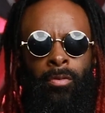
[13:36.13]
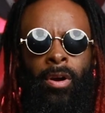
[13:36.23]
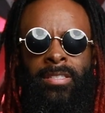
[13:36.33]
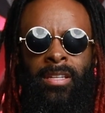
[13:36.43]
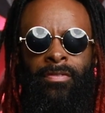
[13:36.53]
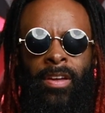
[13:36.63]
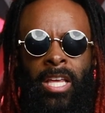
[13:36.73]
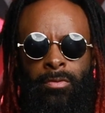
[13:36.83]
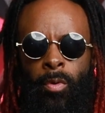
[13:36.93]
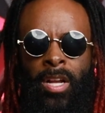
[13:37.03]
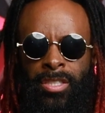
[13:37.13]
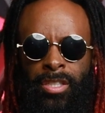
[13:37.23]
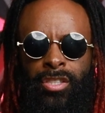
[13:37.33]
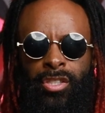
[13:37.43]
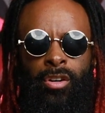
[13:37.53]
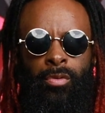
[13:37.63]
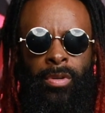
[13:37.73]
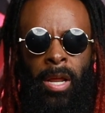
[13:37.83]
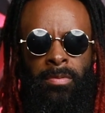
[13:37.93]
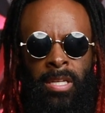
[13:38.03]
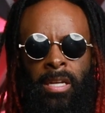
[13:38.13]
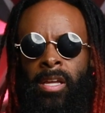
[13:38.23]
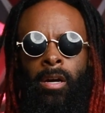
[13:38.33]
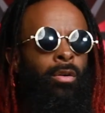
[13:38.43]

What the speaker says: wrestling fans watching the show when they was kind of like,